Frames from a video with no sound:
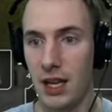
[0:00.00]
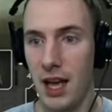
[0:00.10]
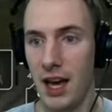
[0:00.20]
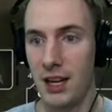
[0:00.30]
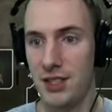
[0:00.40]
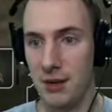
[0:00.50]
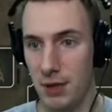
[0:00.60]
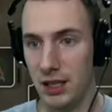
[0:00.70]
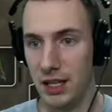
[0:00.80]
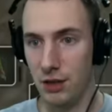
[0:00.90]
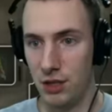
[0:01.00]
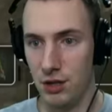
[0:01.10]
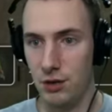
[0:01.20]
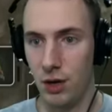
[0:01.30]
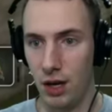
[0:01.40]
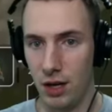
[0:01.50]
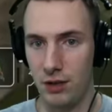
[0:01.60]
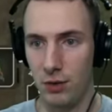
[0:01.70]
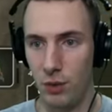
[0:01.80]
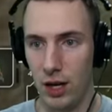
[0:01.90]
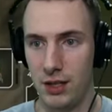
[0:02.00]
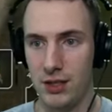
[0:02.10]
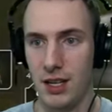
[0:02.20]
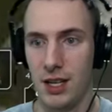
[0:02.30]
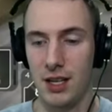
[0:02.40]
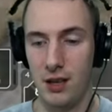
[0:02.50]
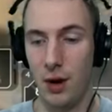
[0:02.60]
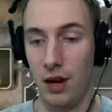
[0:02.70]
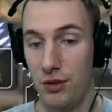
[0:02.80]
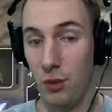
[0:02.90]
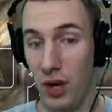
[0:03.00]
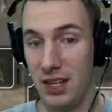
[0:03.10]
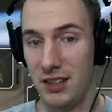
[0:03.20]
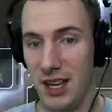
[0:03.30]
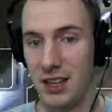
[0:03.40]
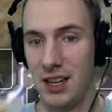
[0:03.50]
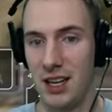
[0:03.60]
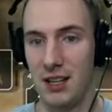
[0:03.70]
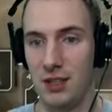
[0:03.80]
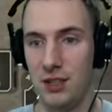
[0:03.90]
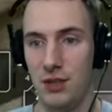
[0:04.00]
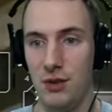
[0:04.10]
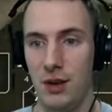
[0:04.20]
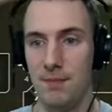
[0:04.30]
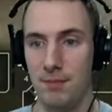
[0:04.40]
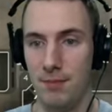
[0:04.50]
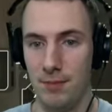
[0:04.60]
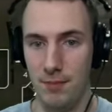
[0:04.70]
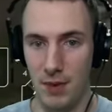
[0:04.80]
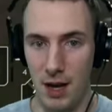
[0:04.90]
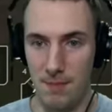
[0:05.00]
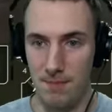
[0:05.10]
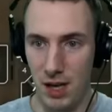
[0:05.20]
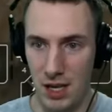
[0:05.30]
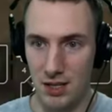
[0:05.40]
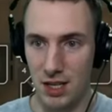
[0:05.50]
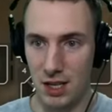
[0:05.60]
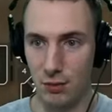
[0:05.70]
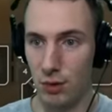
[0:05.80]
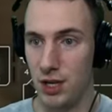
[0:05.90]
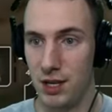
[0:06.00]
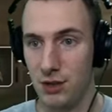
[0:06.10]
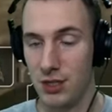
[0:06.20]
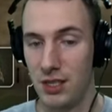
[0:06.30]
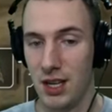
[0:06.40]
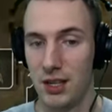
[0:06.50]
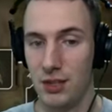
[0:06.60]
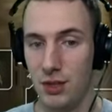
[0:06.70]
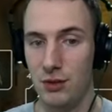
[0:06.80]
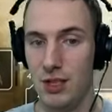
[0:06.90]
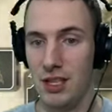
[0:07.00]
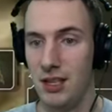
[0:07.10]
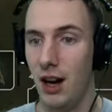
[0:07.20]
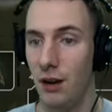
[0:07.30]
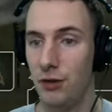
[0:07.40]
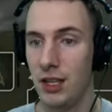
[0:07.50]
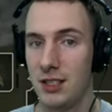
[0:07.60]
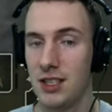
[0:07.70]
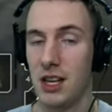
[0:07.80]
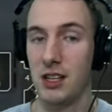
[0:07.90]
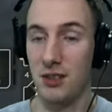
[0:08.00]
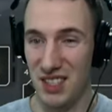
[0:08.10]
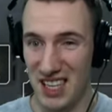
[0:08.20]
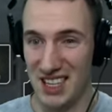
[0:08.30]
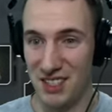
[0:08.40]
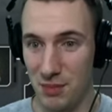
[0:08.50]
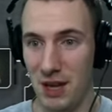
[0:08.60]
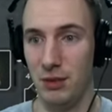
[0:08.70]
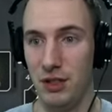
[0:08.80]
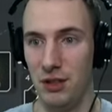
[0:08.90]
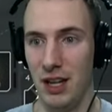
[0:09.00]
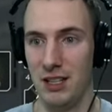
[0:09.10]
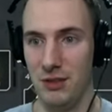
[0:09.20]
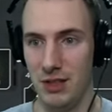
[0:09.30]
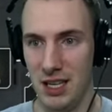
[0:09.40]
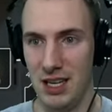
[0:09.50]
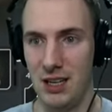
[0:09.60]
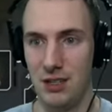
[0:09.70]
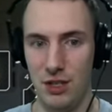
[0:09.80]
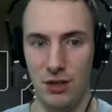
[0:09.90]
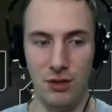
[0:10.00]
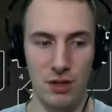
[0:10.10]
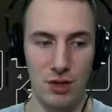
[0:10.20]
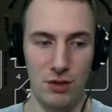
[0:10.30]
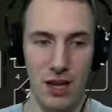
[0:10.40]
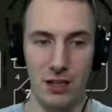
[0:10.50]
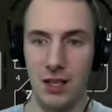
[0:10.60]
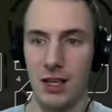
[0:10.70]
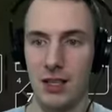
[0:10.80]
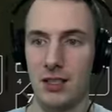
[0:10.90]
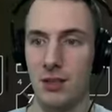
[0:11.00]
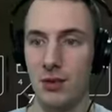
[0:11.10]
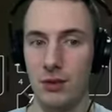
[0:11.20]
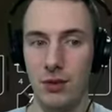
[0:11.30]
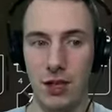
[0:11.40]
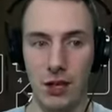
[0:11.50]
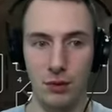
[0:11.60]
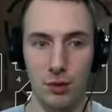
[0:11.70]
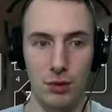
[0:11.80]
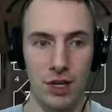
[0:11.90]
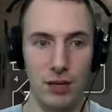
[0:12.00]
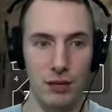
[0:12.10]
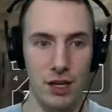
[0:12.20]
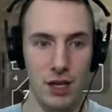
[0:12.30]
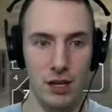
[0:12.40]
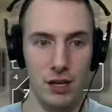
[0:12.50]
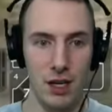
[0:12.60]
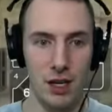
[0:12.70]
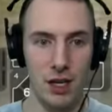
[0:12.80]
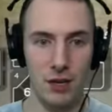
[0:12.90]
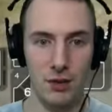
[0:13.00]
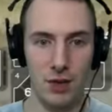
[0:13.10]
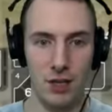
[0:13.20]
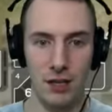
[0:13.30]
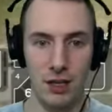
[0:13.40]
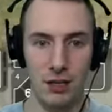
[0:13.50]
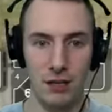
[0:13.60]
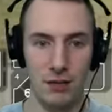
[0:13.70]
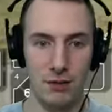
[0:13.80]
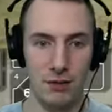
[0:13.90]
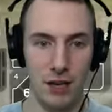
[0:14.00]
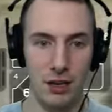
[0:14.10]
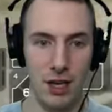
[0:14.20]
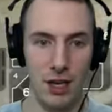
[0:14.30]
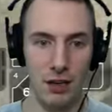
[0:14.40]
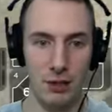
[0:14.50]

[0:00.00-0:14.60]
as a mid laner. You are the one that can do amazing rotations to the off lanes. You need to be able to do that. You need to do that to kind of rotate over here and do anything like that. I'm